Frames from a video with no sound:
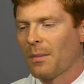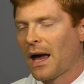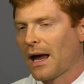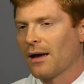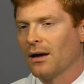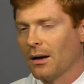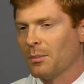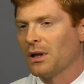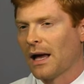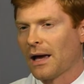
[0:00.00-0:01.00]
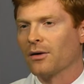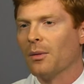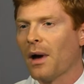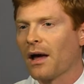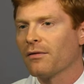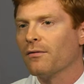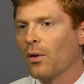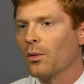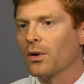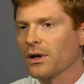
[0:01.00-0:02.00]
pan, a plan or a path
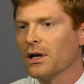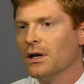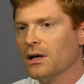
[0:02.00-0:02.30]
forward